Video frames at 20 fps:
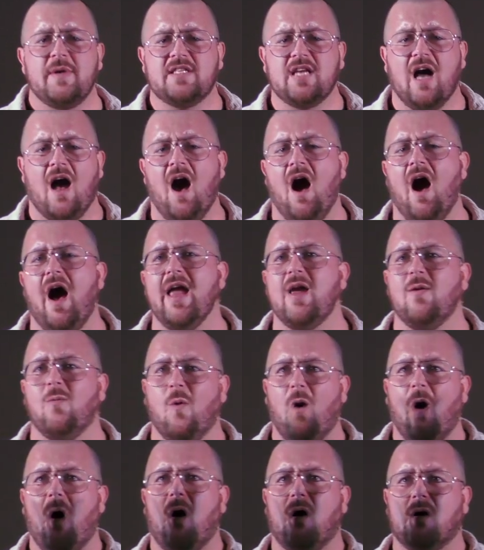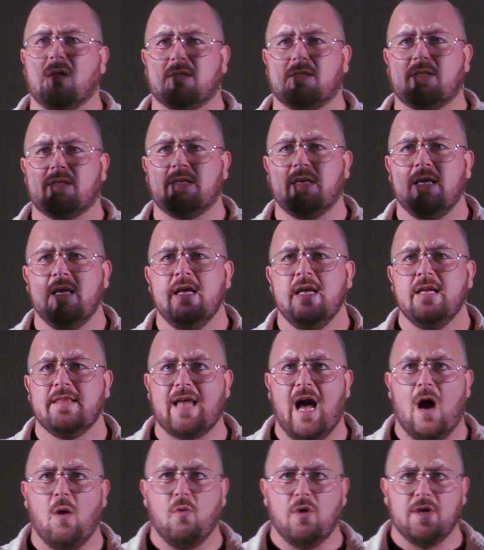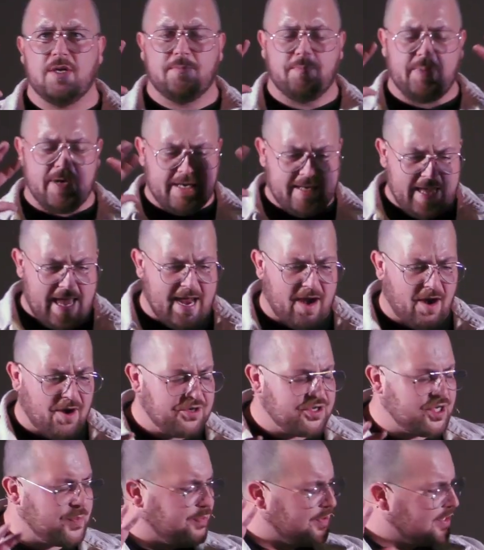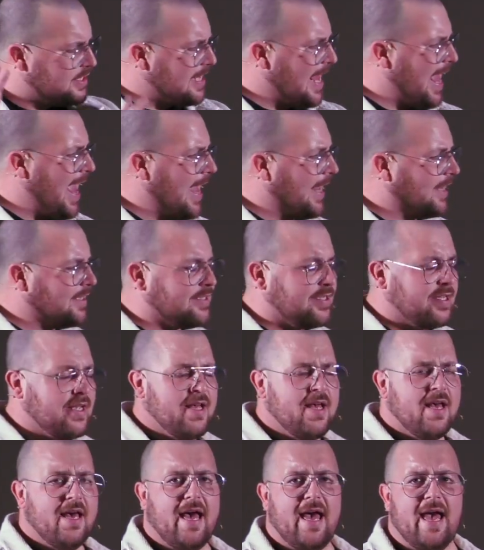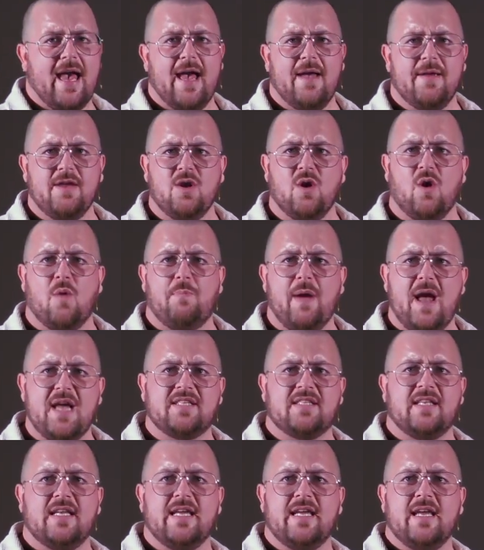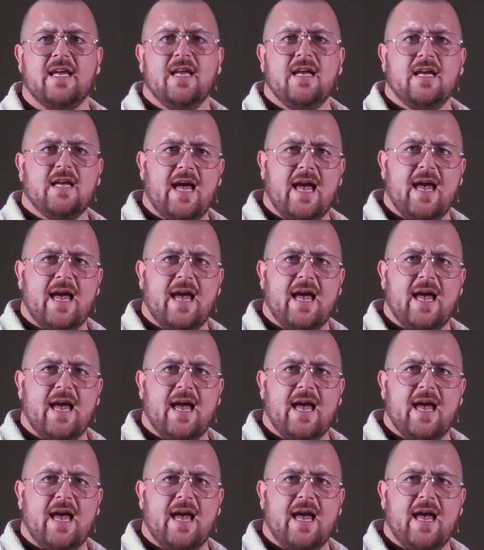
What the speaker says: be these high walls that would be there to protect, these people